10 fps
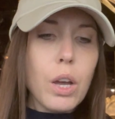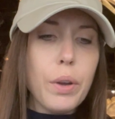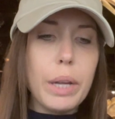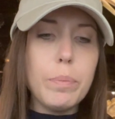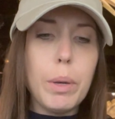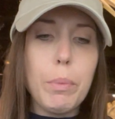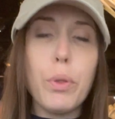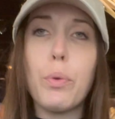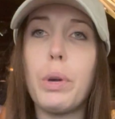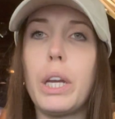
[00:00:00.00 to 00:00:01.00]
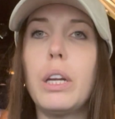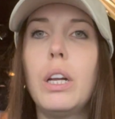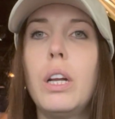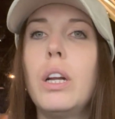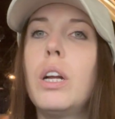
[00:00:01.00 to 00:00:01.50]
Okay, number 3.
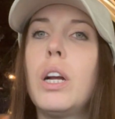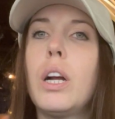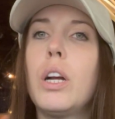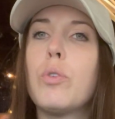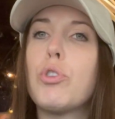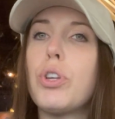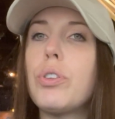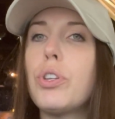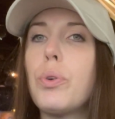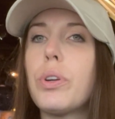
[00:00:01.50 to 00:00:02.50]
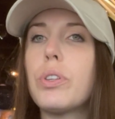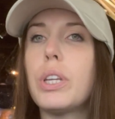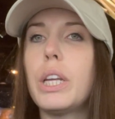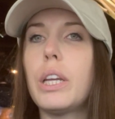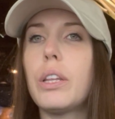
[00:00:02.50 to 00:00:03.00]
It's just in New York
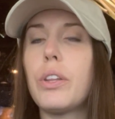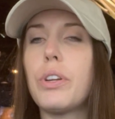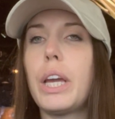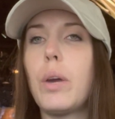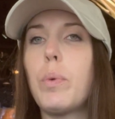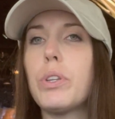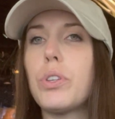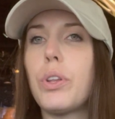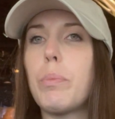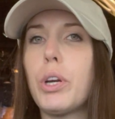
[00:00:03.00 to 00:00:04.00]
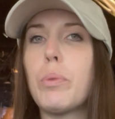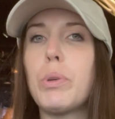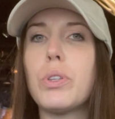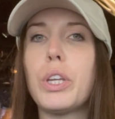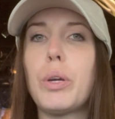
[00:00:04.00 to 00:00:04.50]
City the other day. I went and saw the American
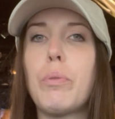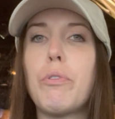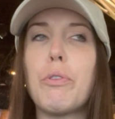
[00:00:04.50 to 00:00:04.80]
Museum.